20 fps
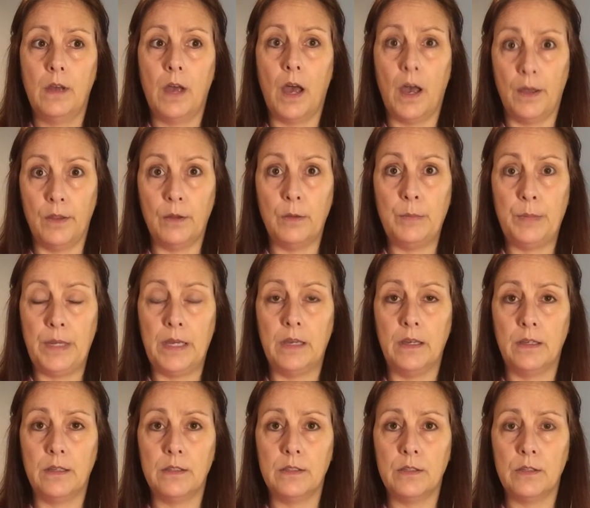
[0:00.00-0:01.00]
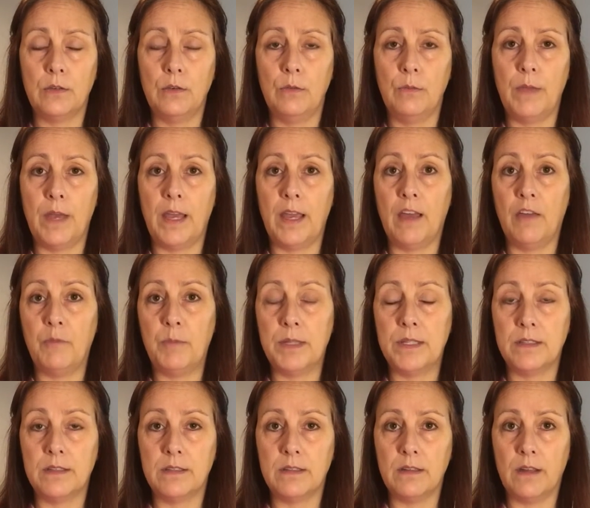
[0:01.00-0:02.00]
other beings who may have been
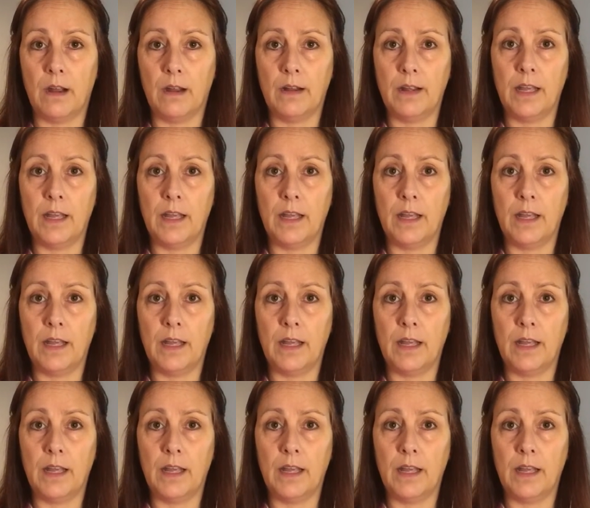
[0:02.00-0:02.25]
stuck.